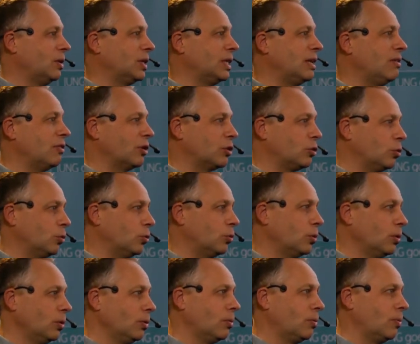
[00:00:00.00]
give a
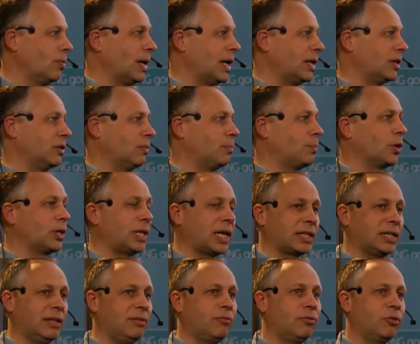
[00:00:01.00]
tool where the
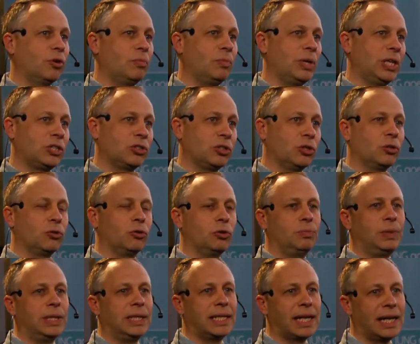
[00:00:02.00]
product information
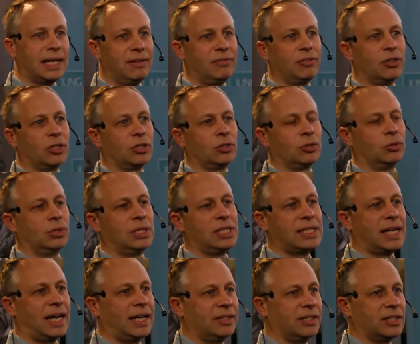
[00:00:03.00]
could be delivered to
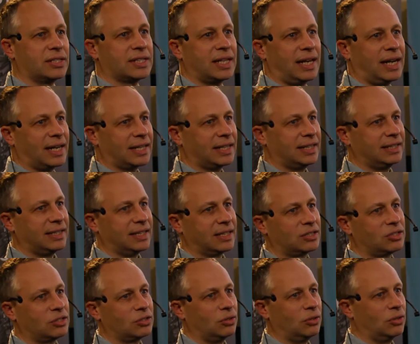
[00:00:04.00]
designers,
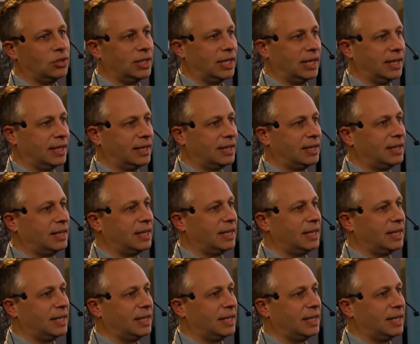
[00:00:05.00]
architects on a